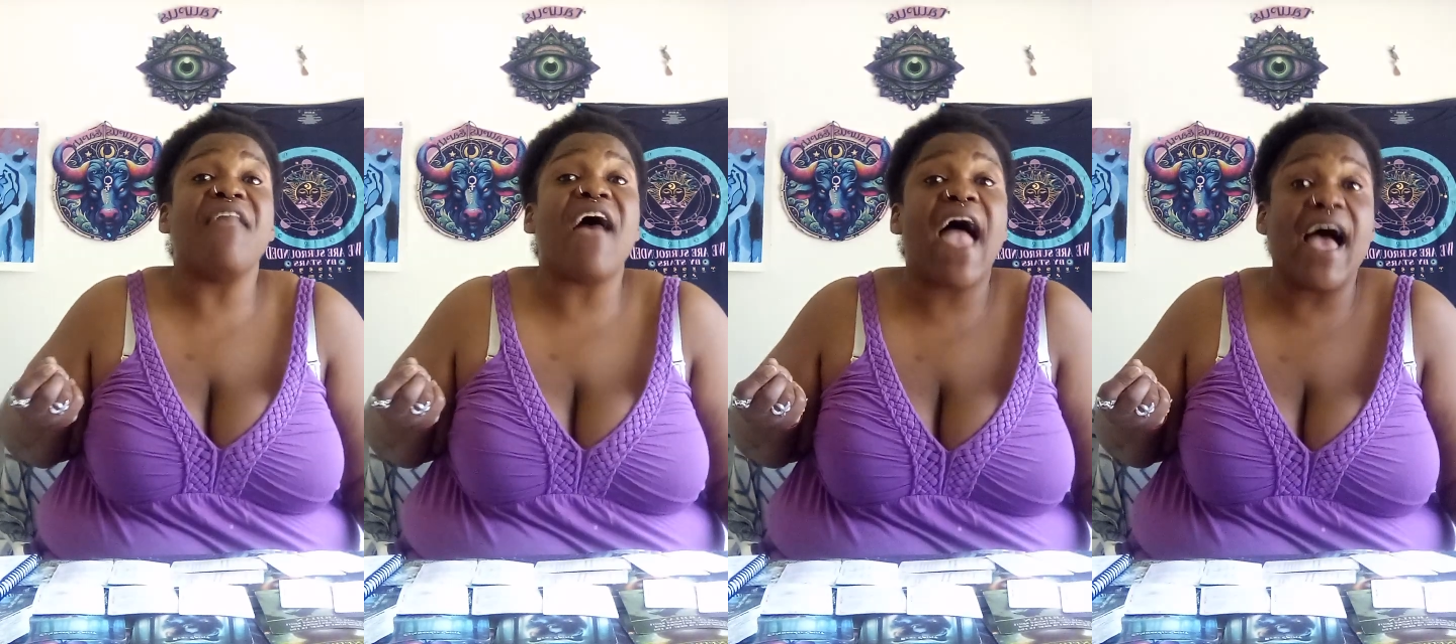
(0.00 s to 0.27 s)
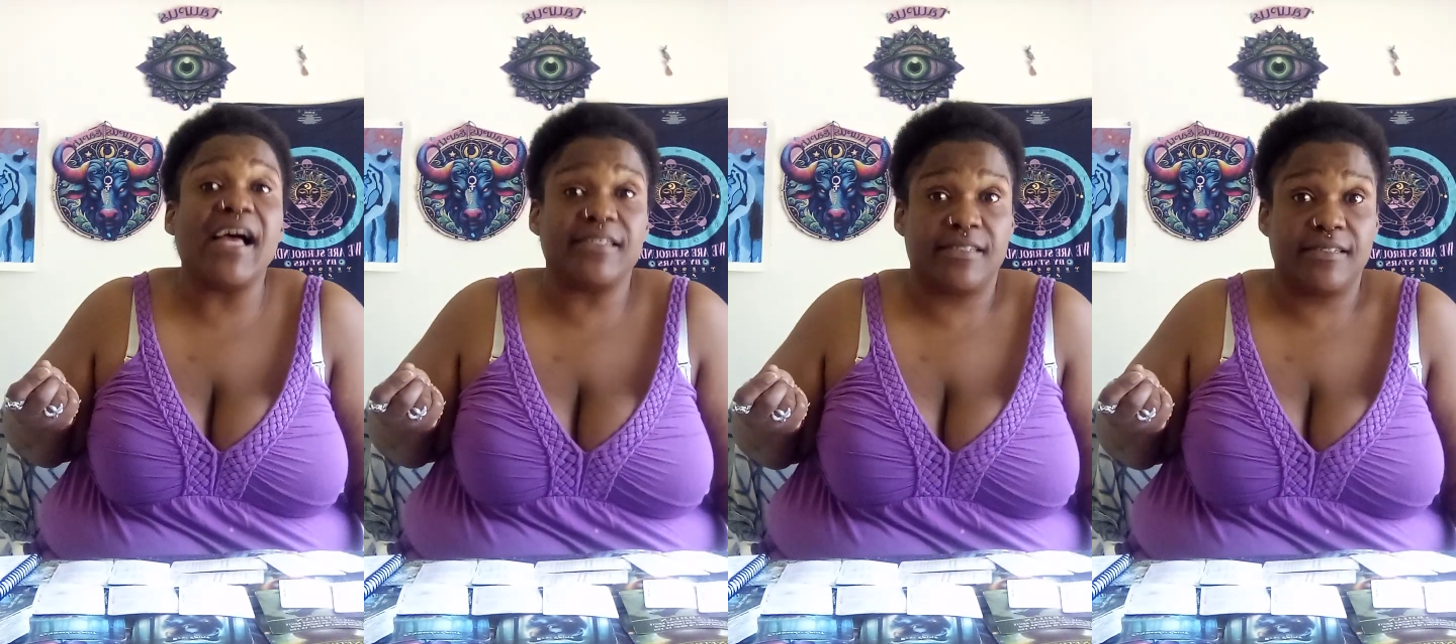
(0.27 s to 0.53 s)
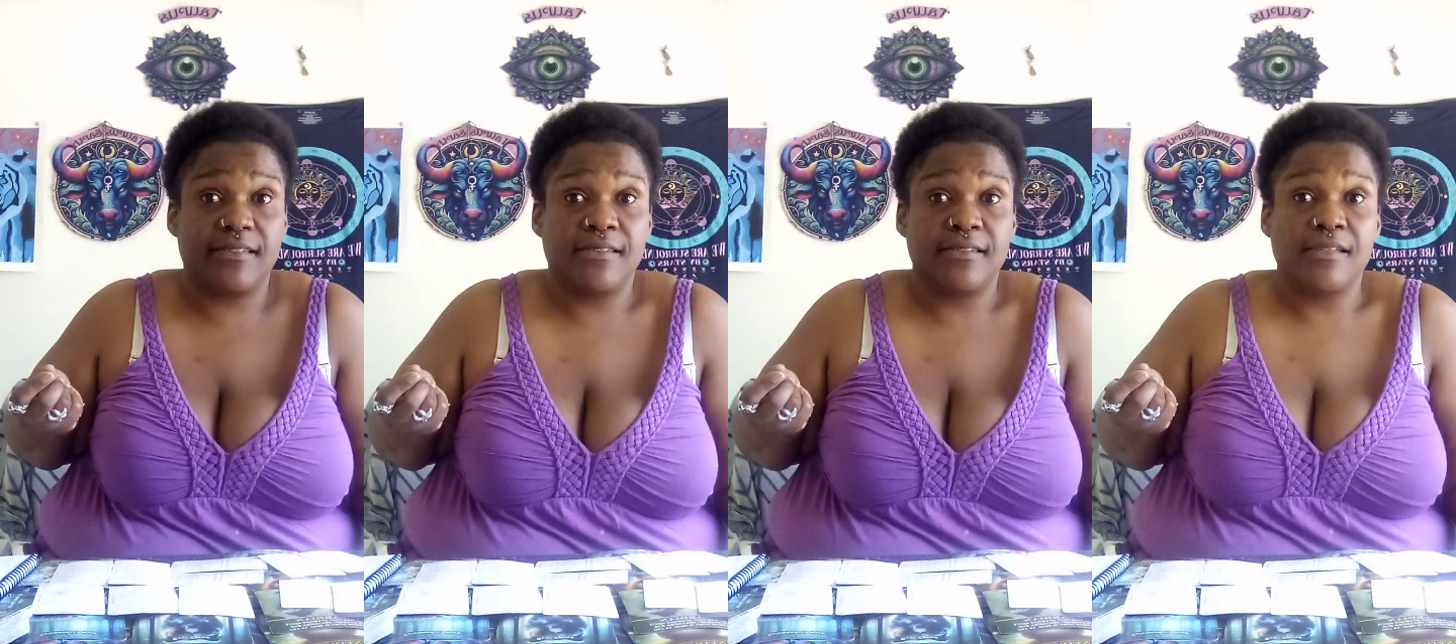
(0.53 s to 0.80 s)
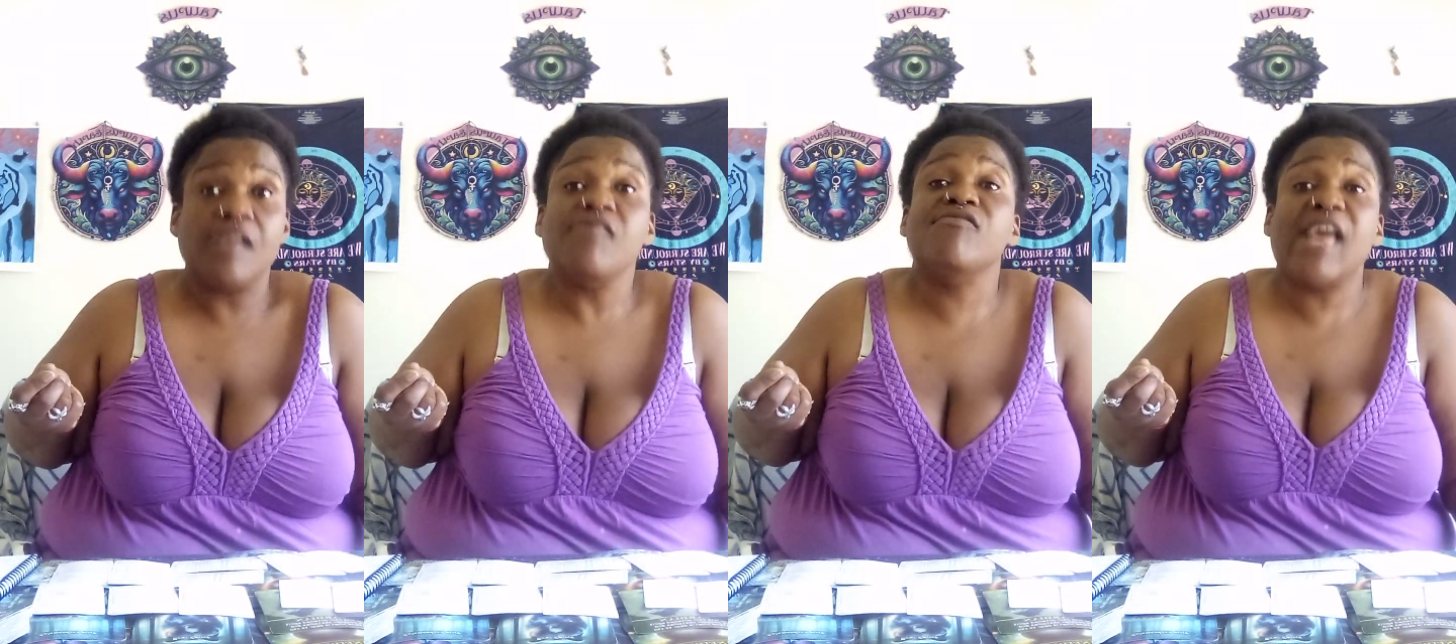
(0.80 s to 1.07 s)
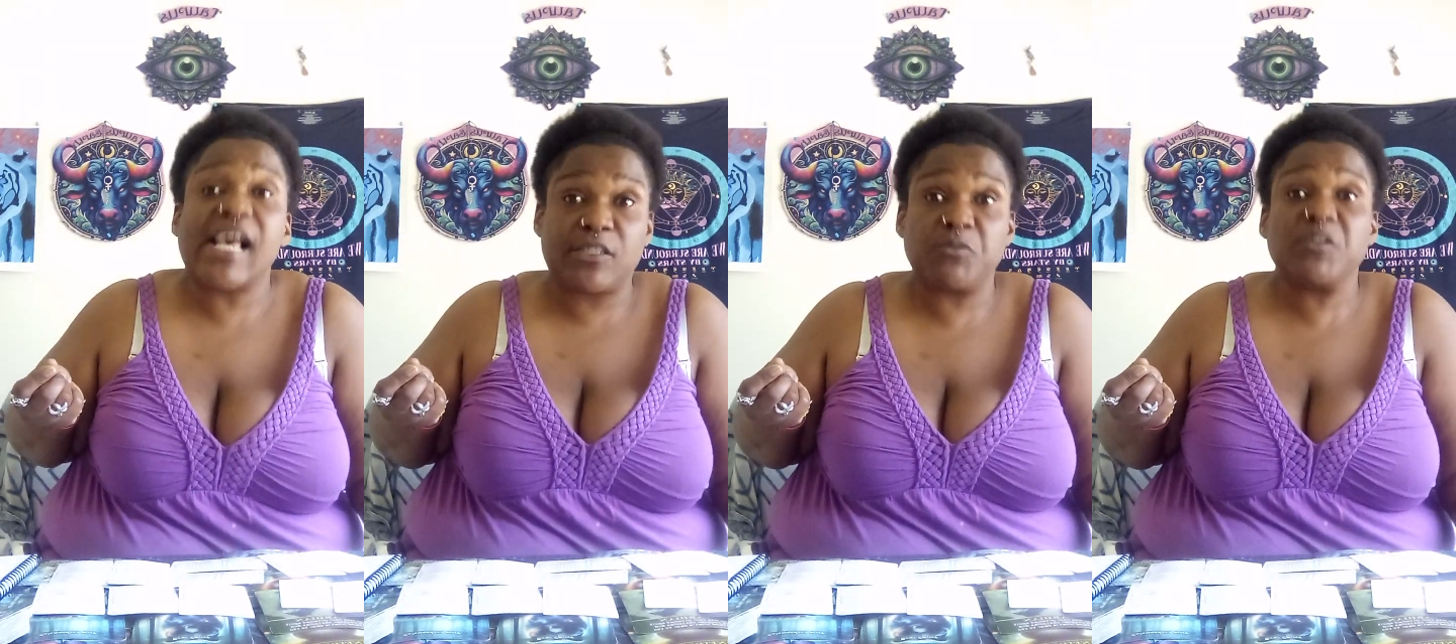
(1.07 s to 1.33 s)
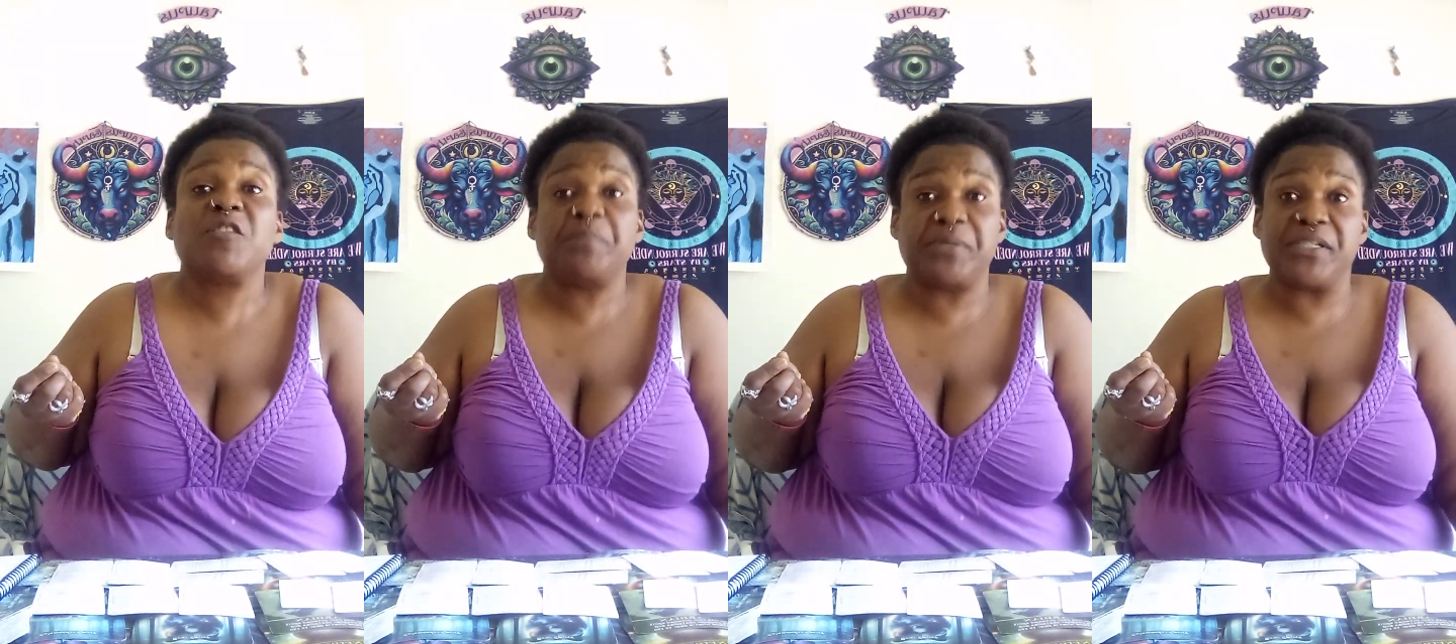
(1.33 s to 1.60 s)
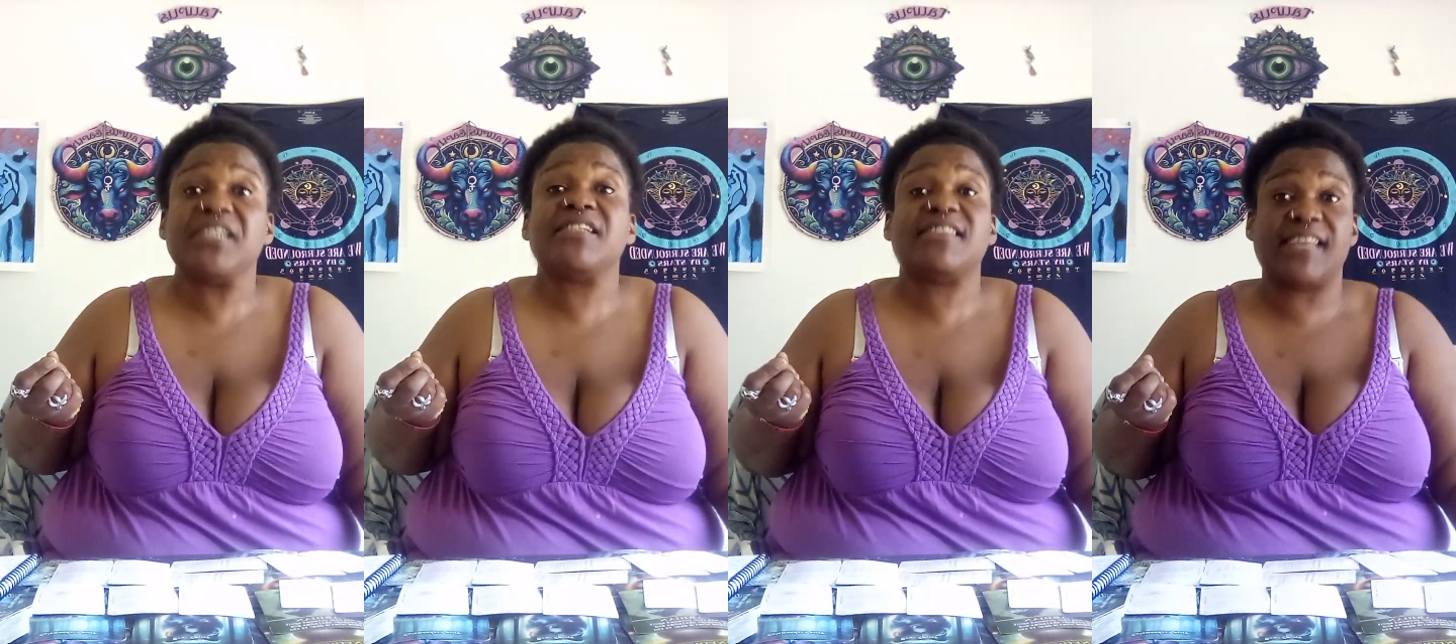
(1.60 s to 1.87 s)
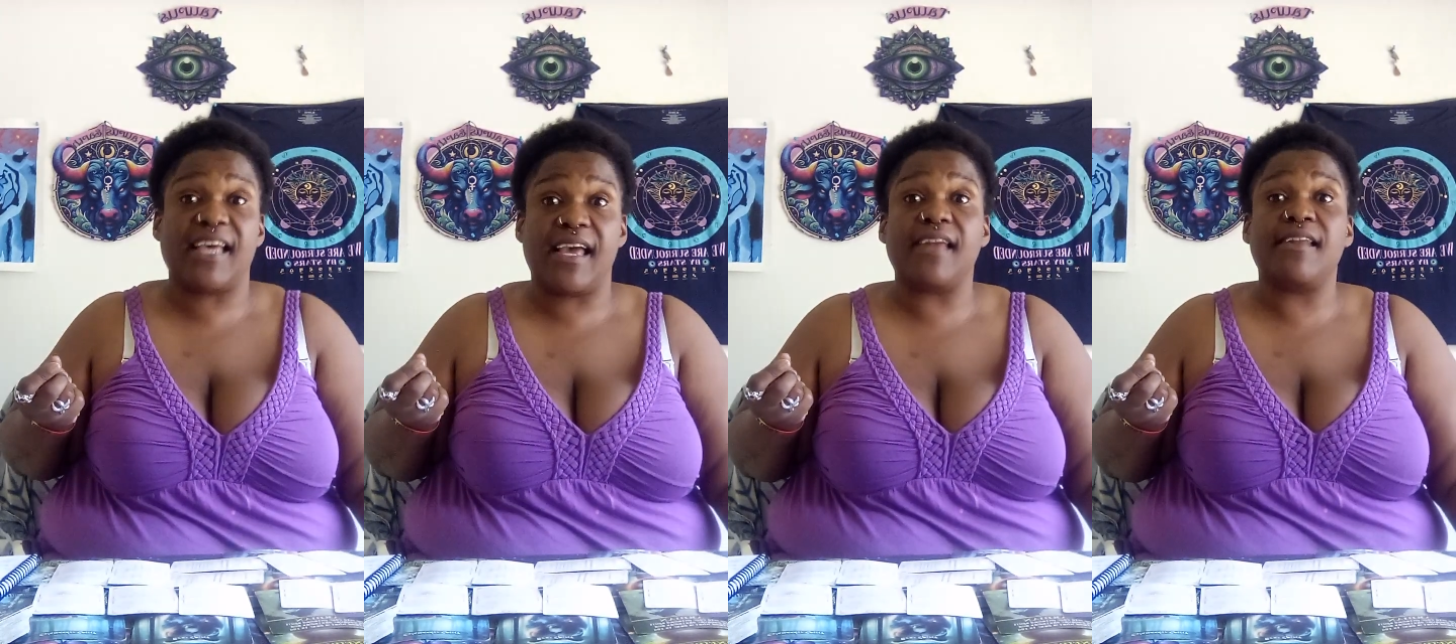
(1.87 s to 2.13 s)
that. That's what Spirit
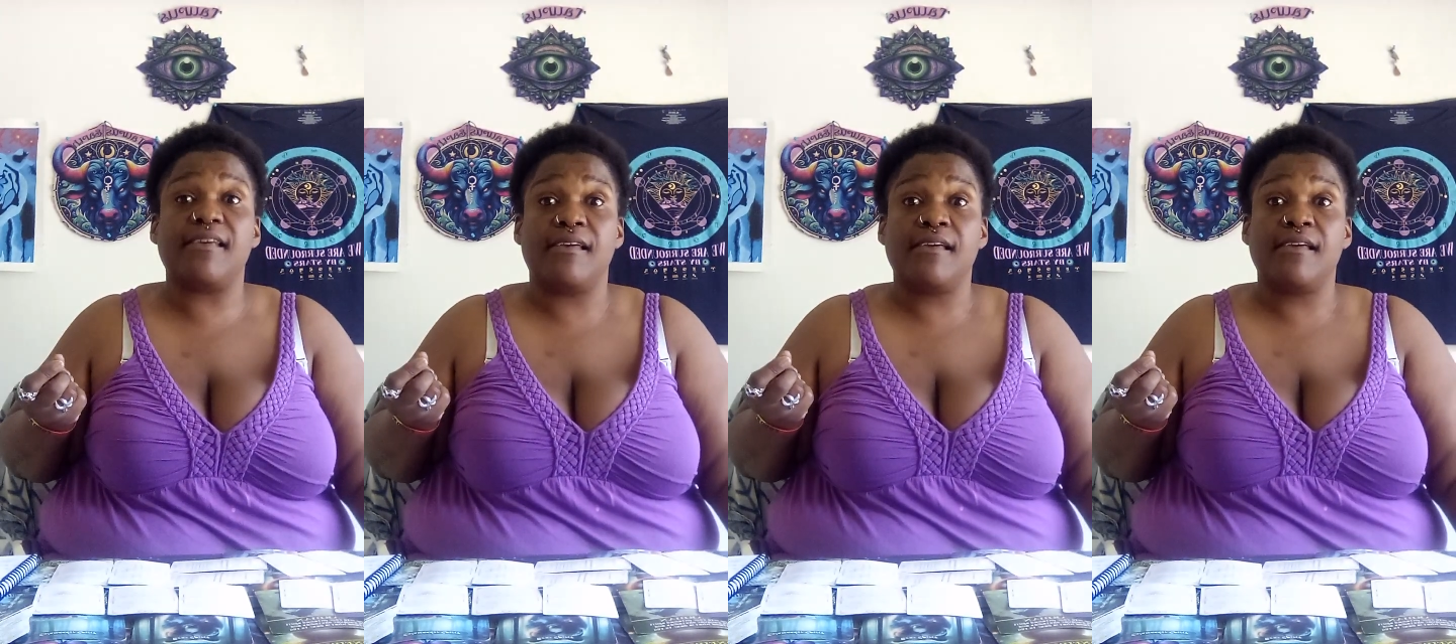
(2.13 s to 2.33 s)
said.